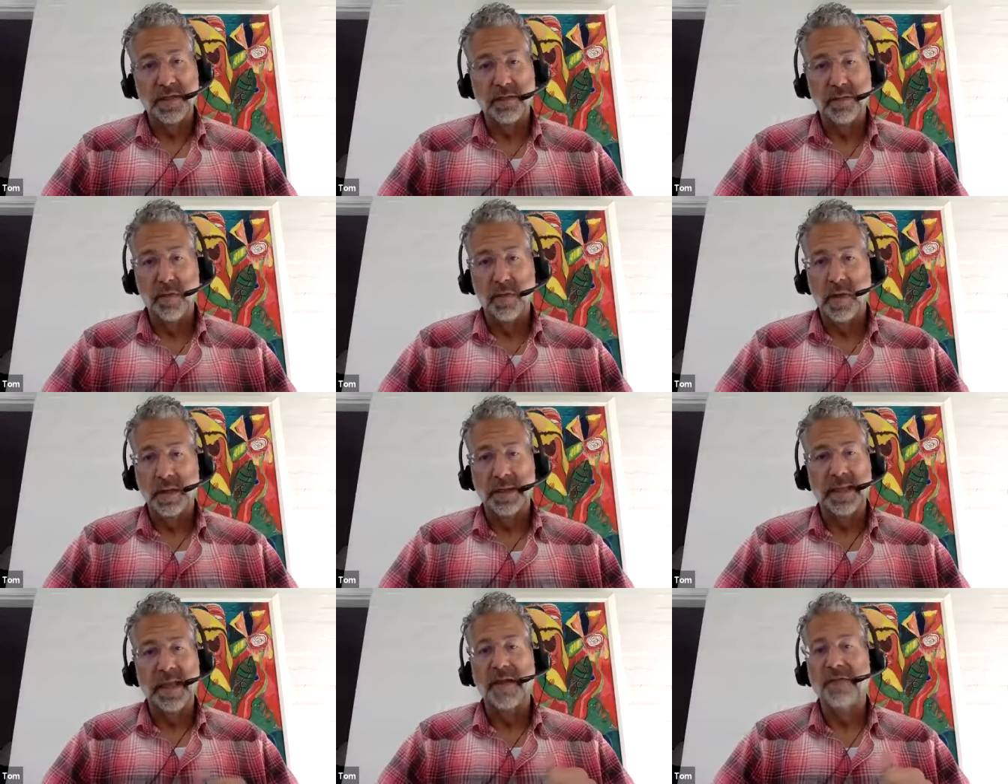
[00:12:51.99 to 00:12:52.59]
They're
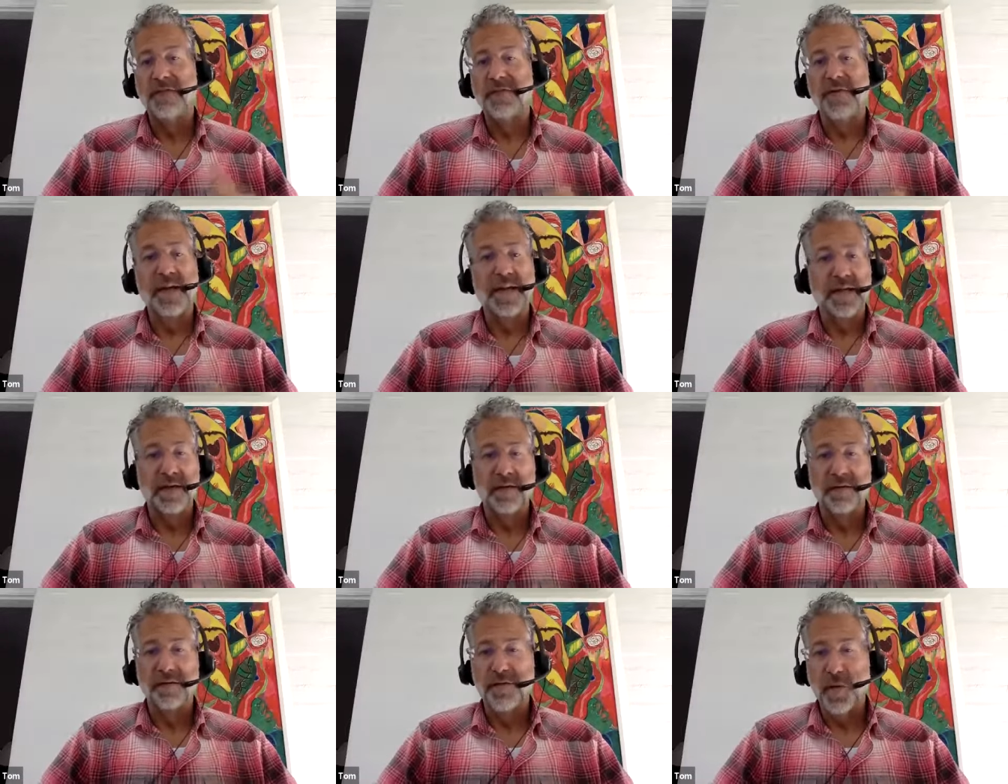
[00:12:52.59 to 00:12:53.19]
all knife fight
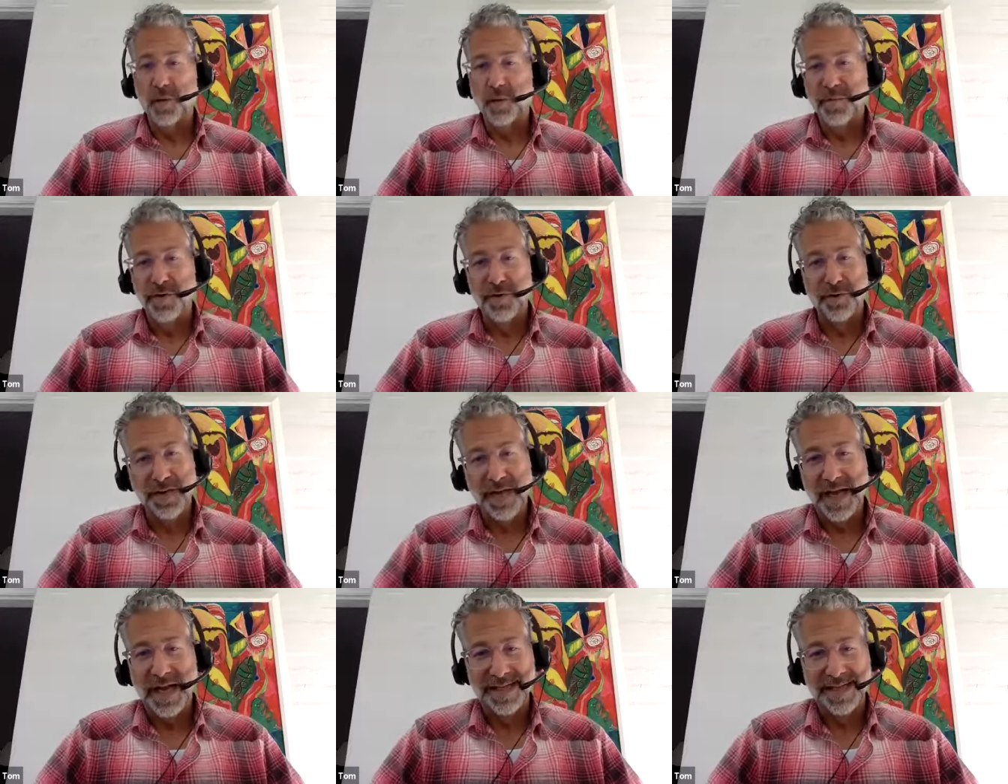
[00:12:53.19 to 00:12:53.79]
in a phone booth
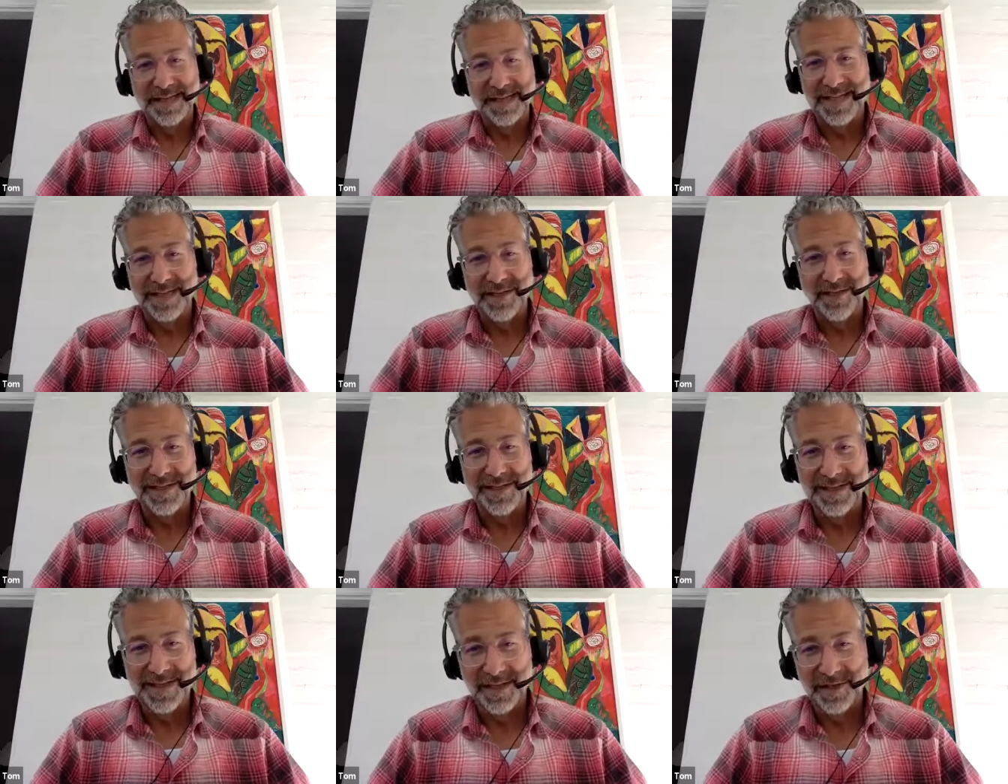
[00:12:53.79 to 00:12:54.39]
kind of
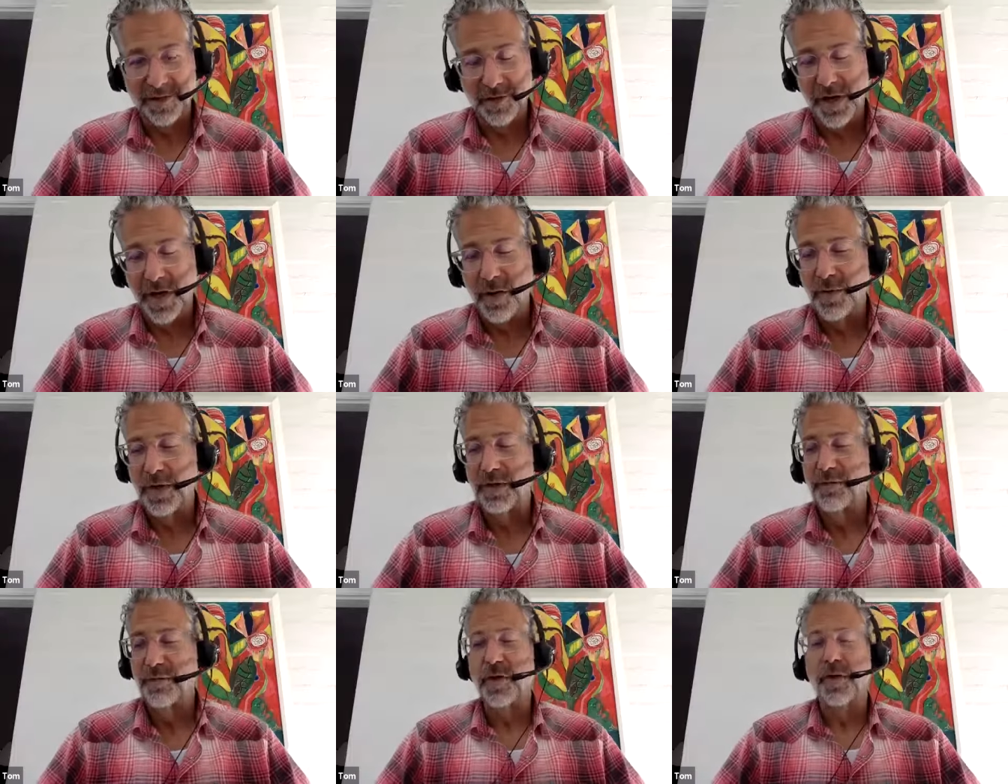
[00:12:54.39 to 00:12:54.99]
deals that they're
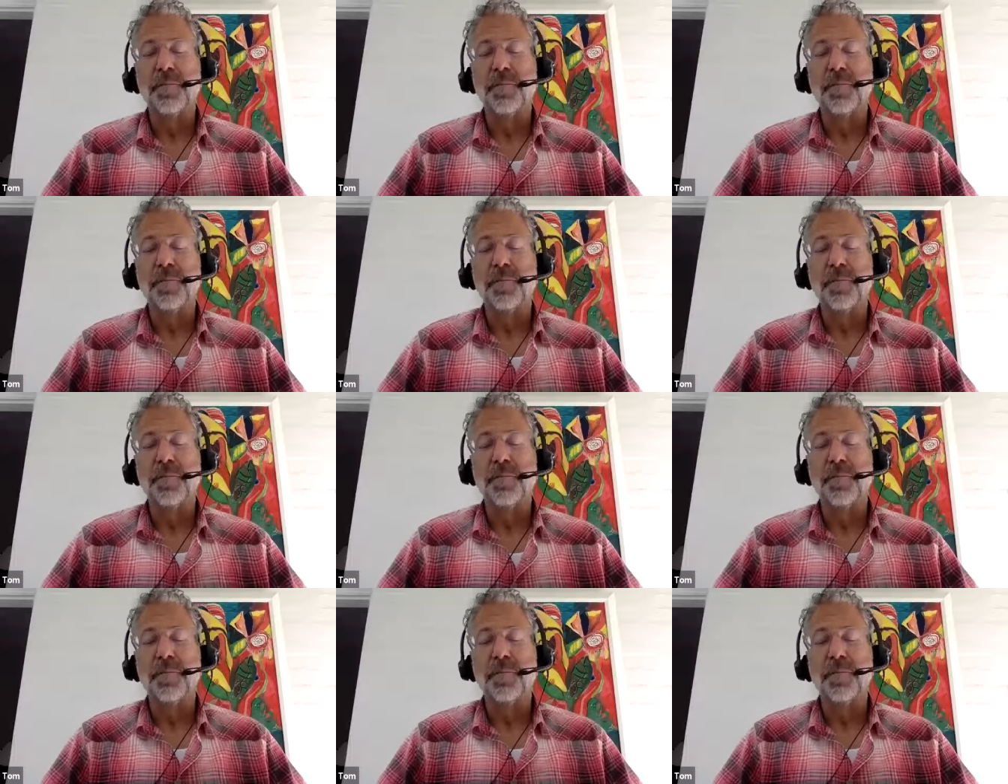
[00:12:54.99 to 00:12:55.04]
going through.